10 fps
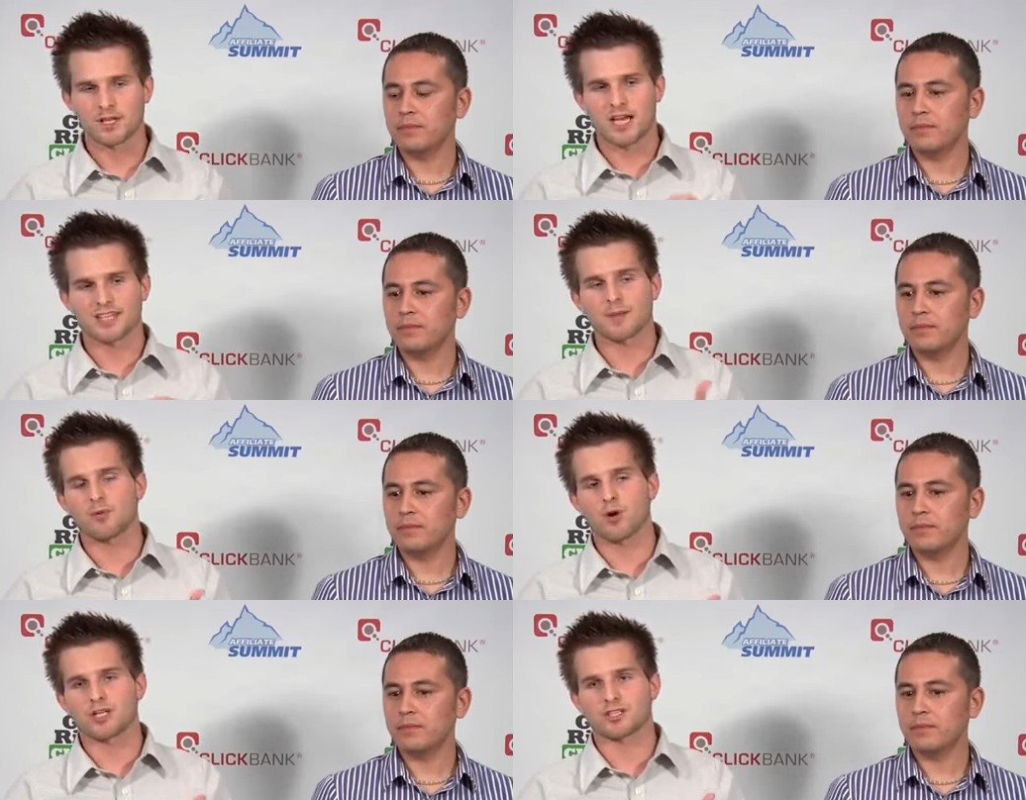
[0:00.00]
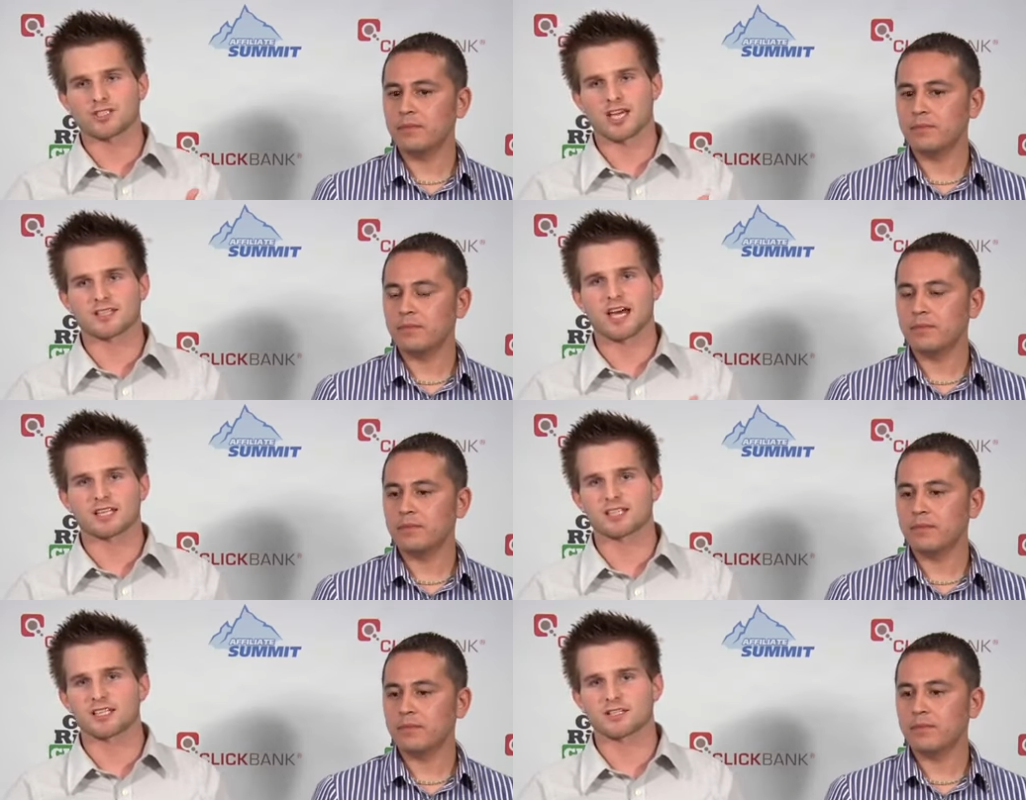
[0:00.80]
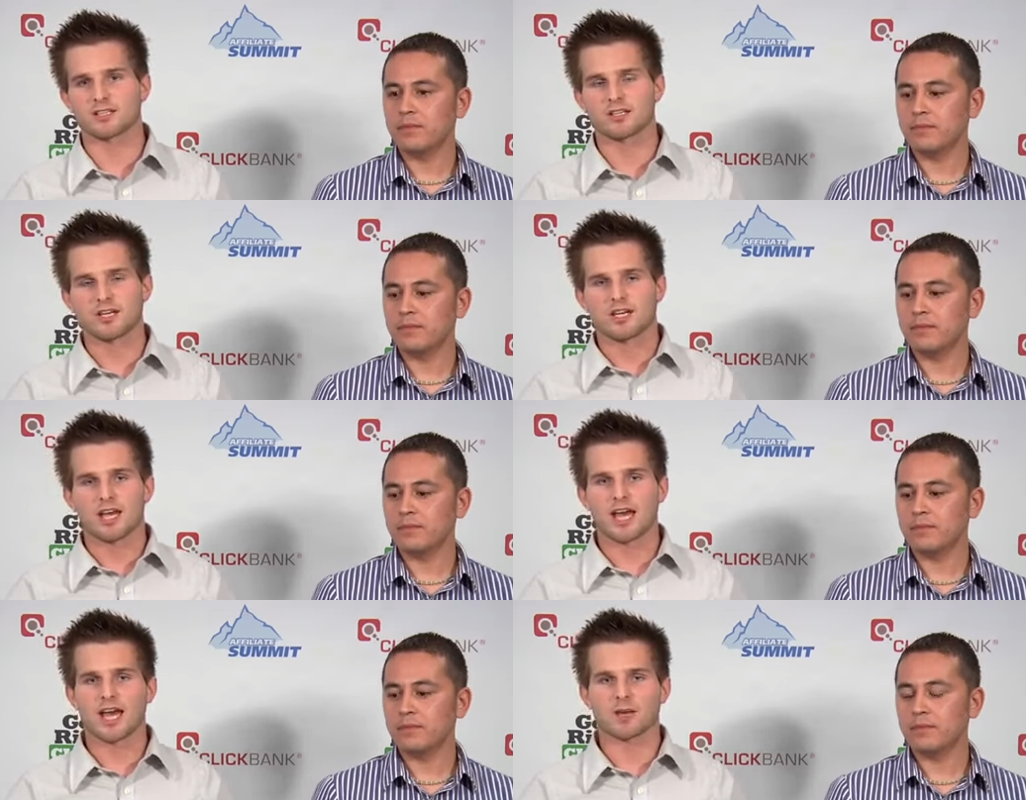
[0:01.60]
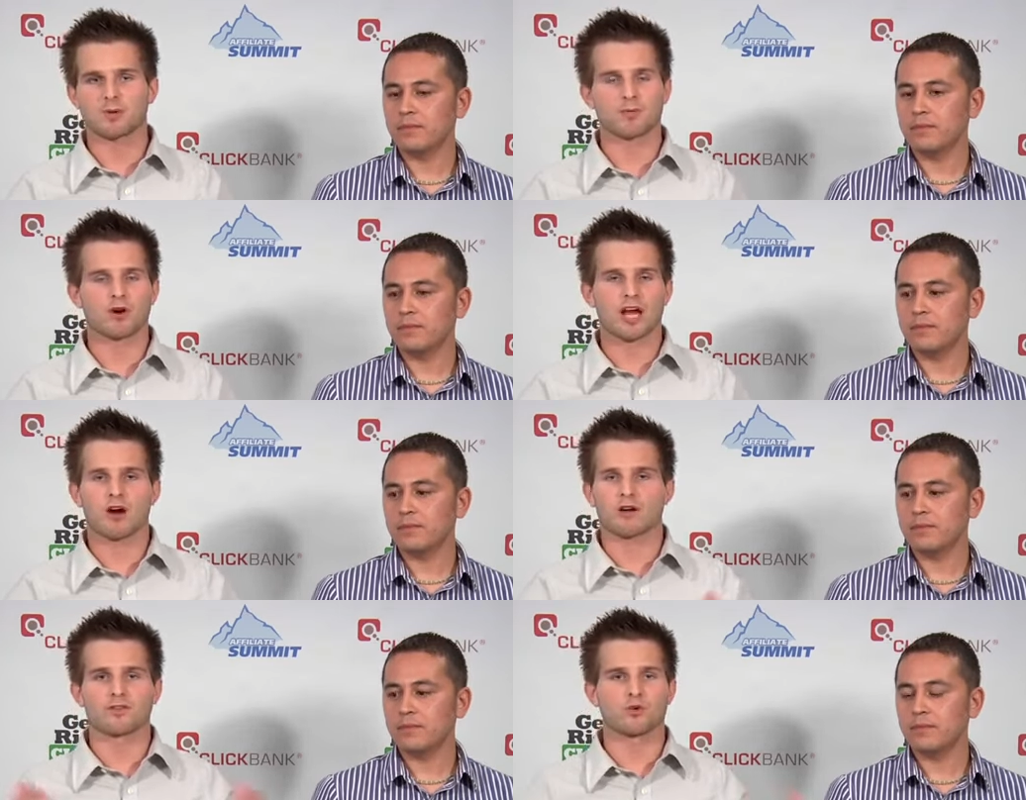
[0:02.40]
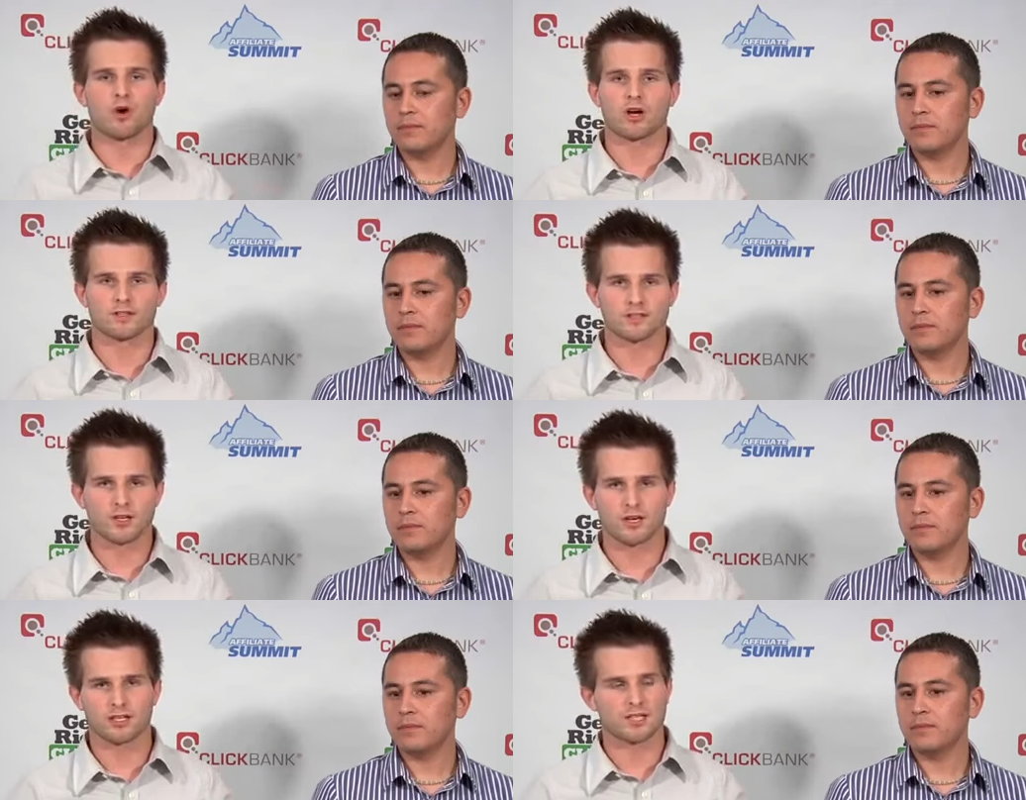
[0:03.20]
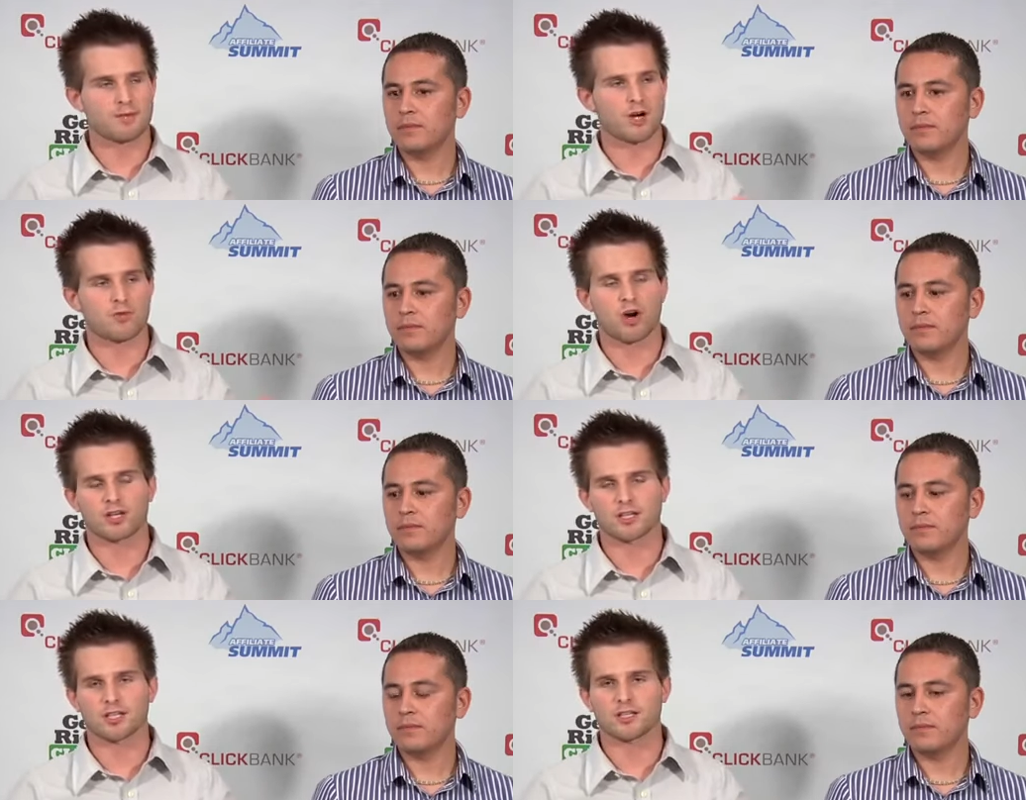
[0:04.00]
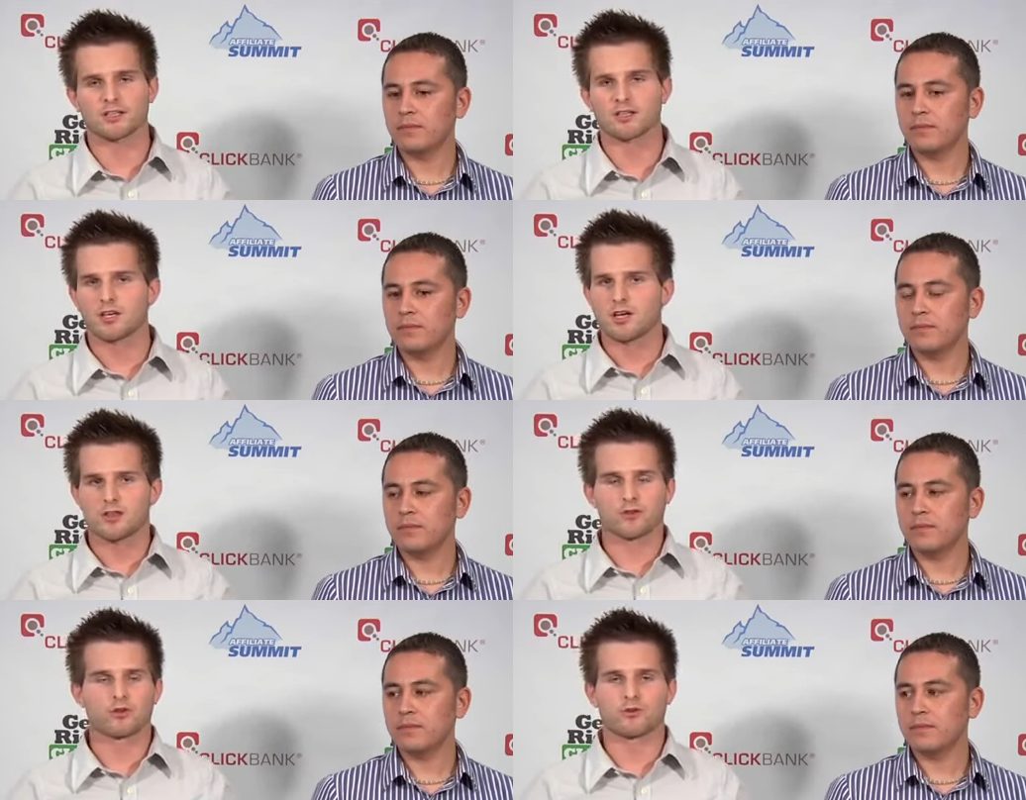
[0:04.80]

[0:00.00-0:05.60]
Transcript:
Speaker 1: At that point, you can take that link and promote it however you want uh, email marketing, through